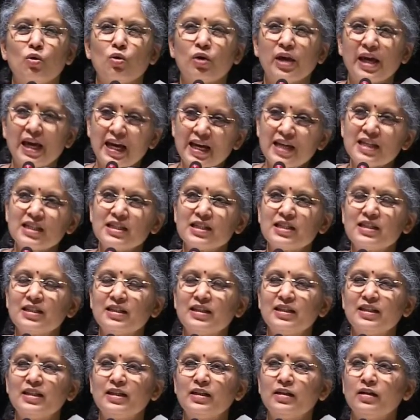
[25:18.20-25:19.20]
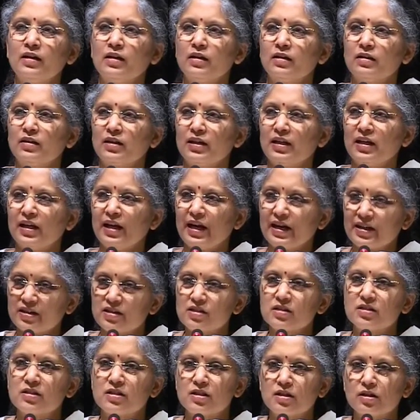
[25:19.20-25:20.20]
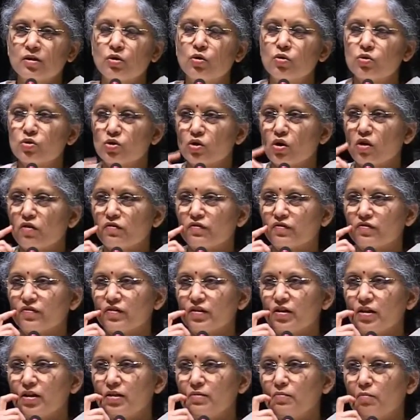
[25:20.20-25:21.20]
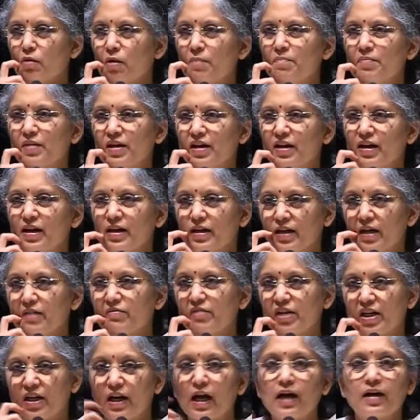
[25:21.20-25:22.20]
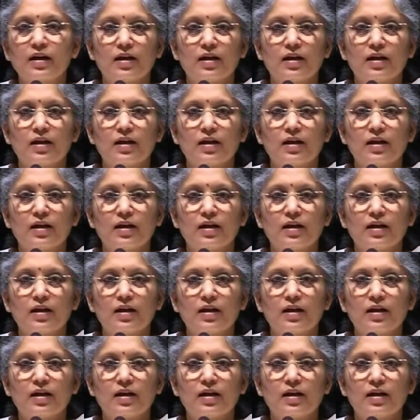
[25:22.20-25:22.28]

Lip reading: Occasionally, the electricity goes off in Bombay, right? We're